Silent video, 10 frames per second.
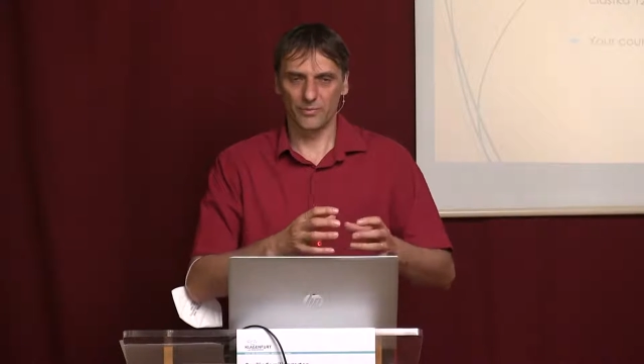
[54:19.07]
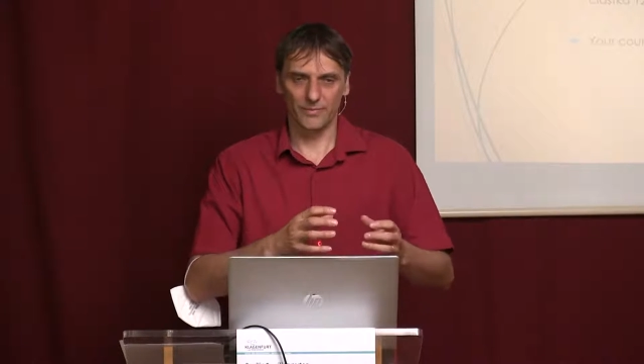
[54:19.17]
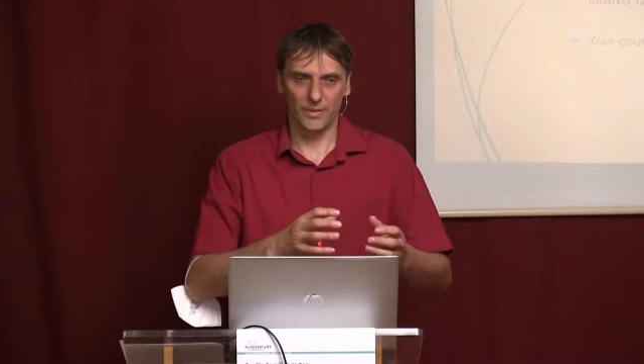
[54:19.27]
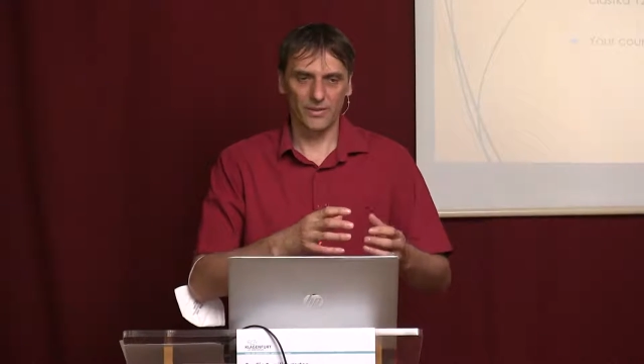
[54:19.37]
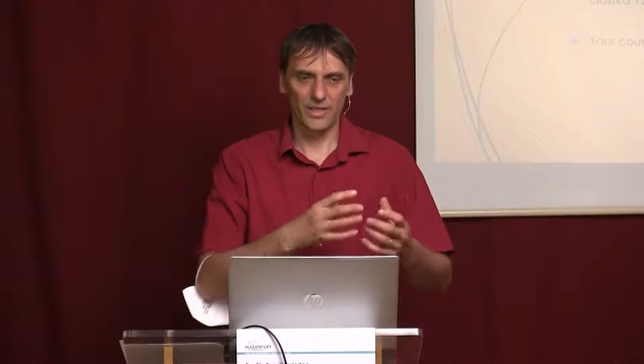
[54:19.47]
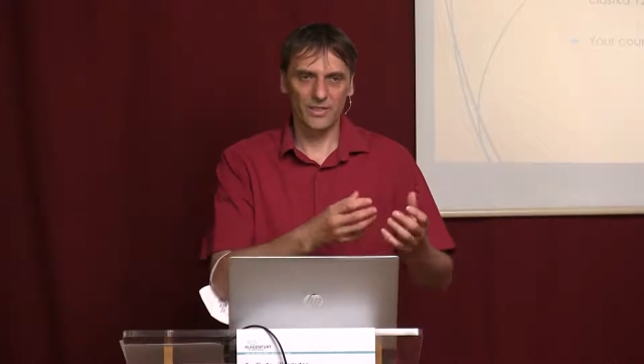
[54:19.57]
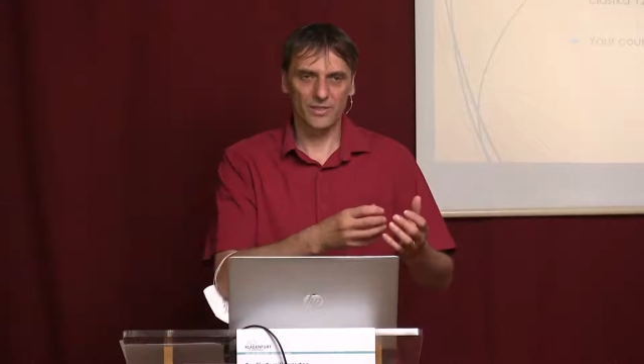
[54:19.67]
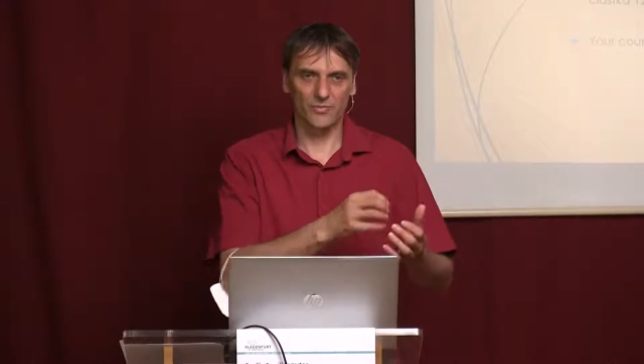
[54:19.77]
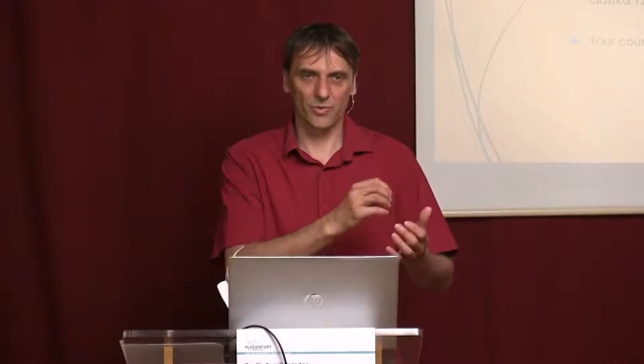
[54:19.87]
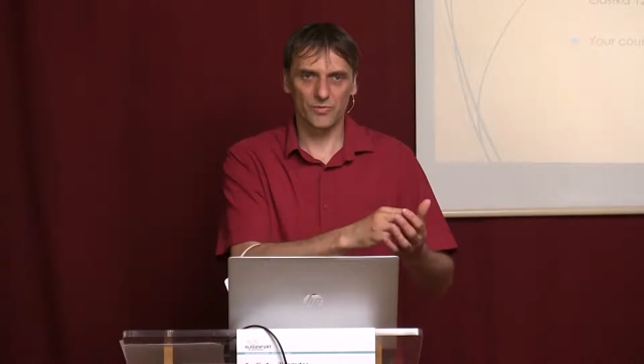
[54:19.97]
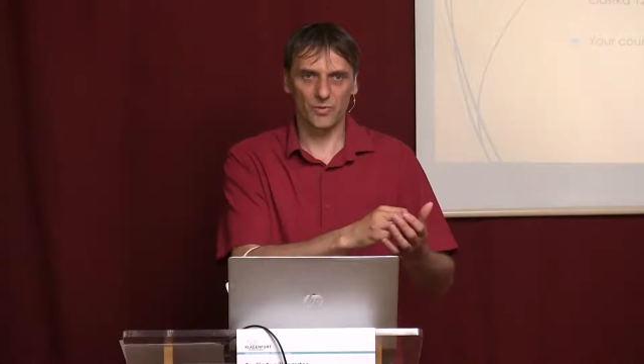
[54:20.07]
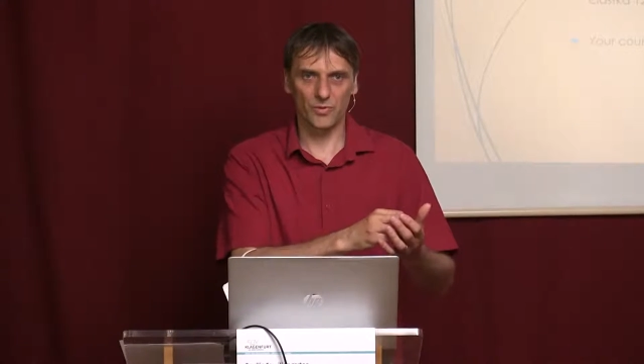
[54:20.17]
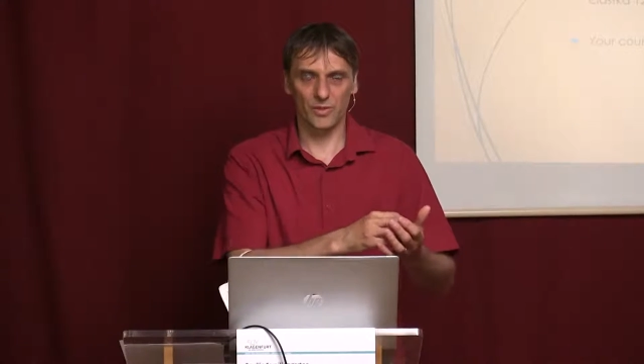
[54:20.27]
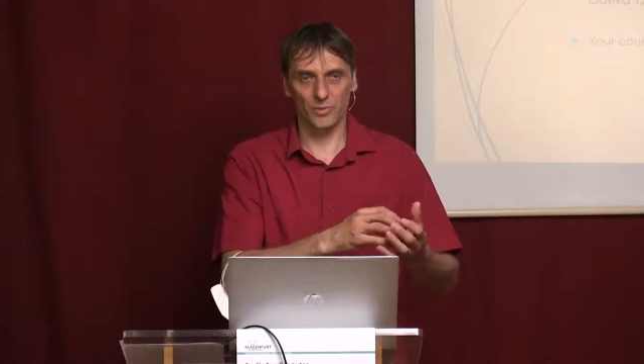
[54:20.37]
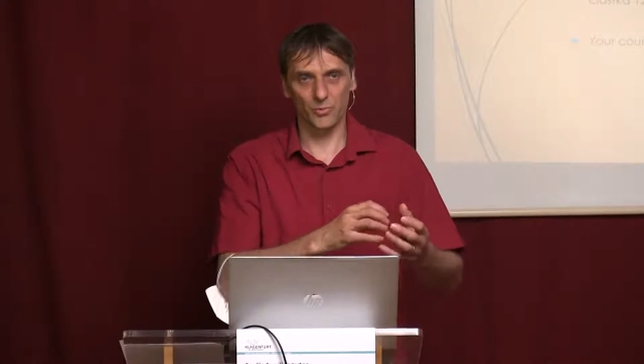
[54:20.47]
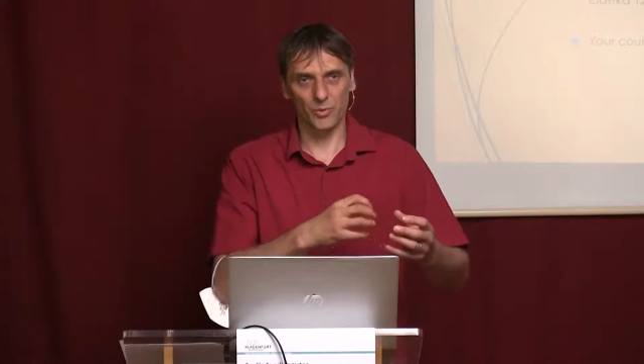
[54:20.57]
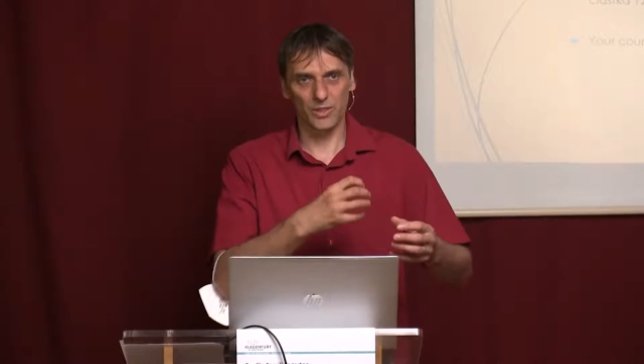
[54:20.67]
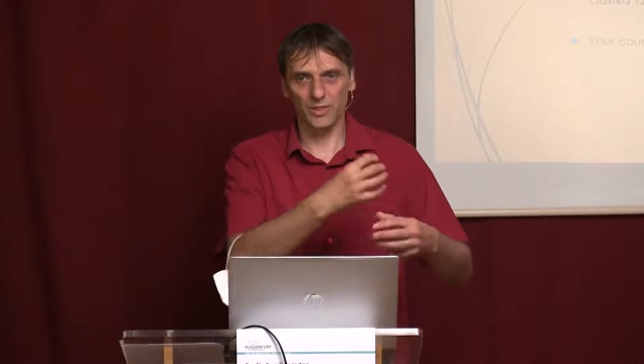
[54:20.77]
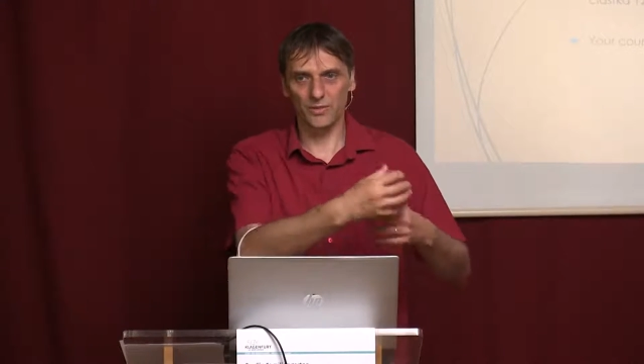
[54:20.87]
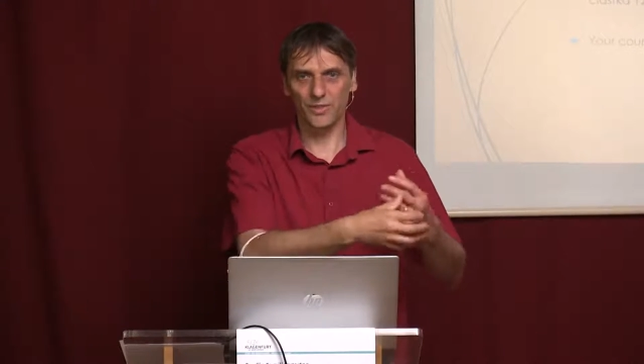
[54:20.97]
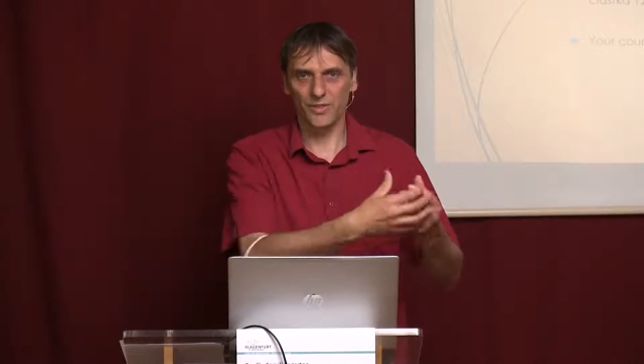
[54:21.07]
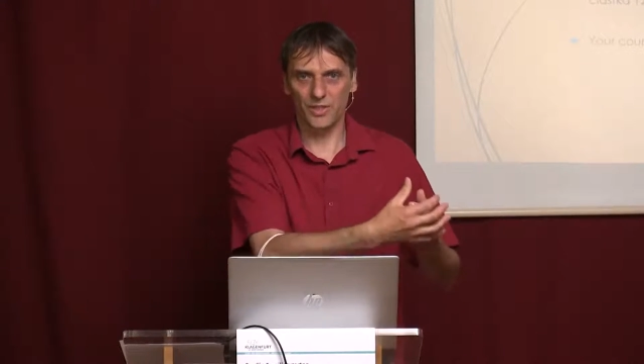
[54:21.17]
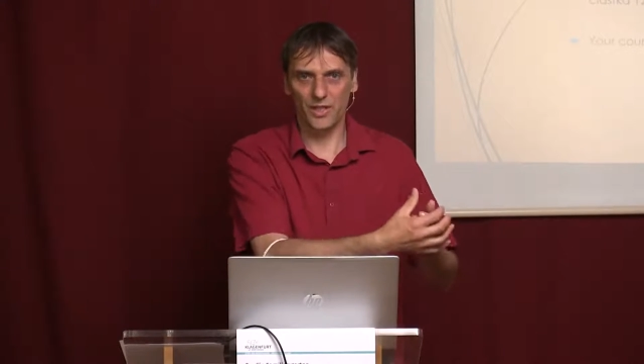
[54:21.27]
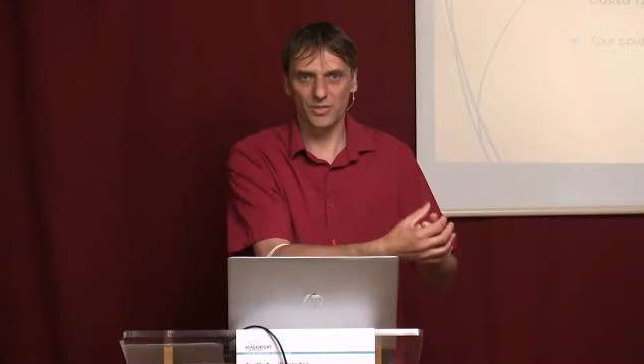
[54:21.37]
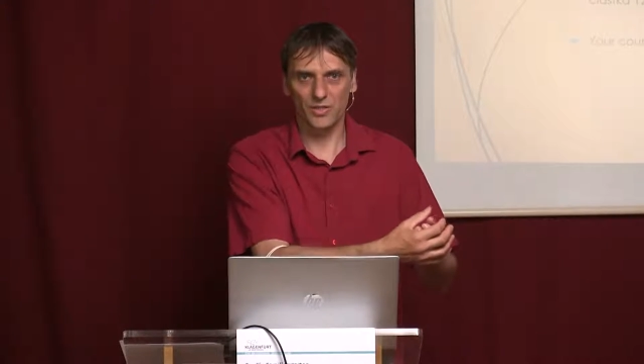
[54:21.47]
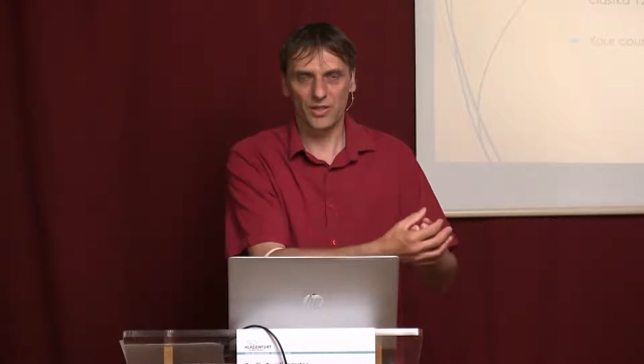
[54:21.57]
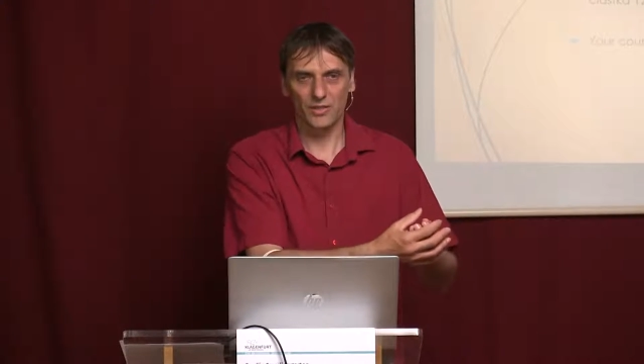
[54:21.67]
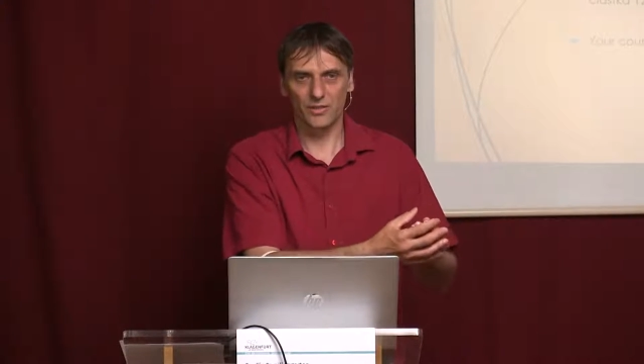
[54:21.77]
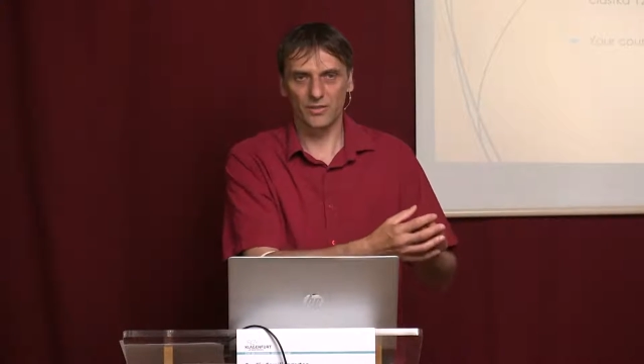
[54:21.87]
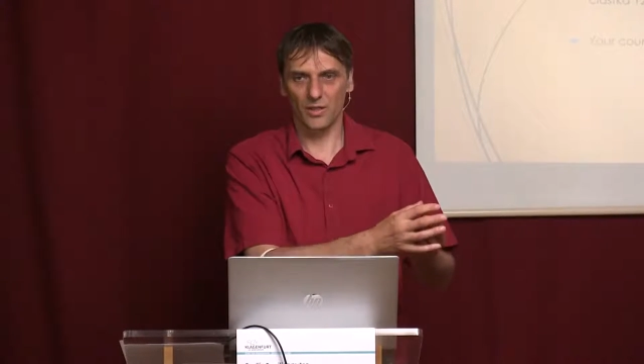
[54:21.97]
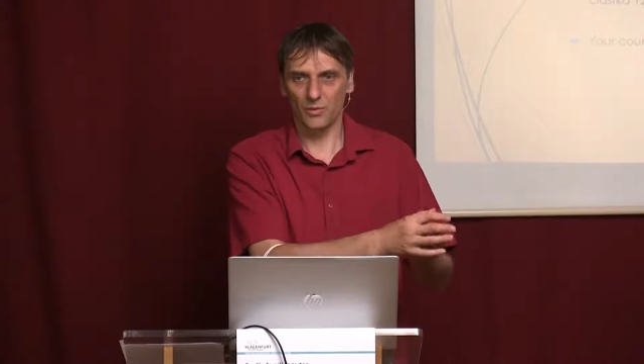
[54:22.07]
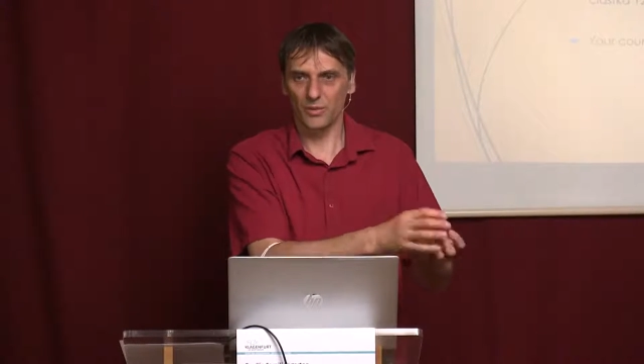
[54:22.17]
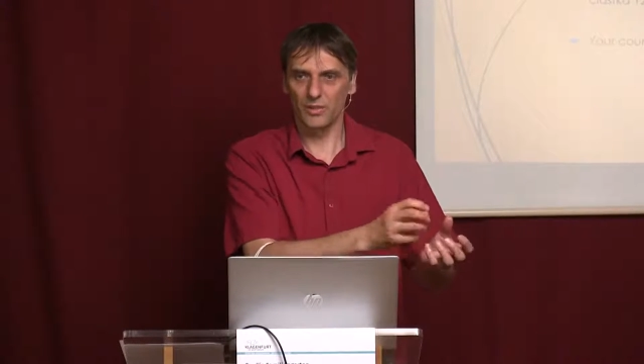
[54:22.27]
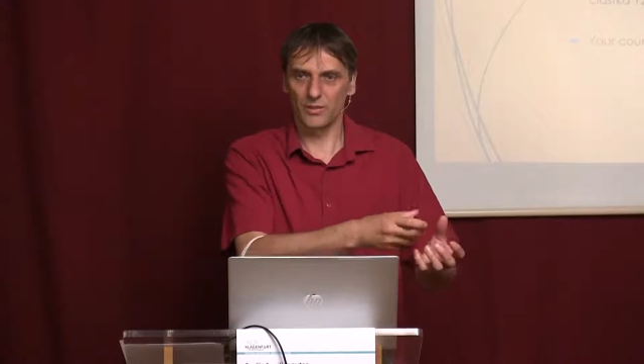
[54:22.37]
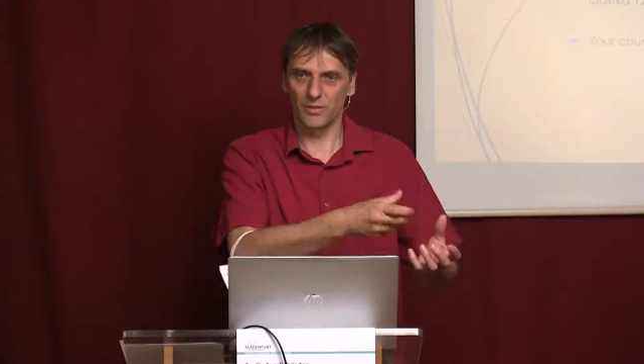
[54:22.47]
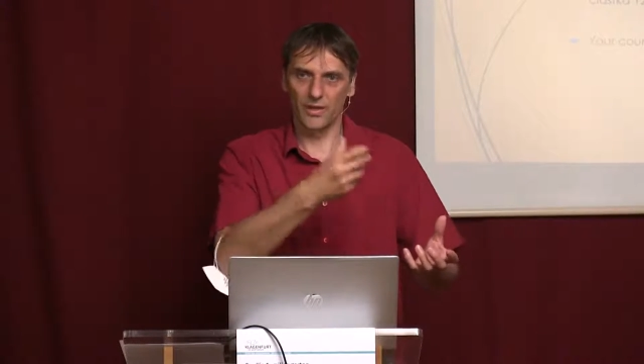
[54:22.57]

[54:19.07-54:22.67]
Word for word: release phosphorus or put it into the stage that are not uh,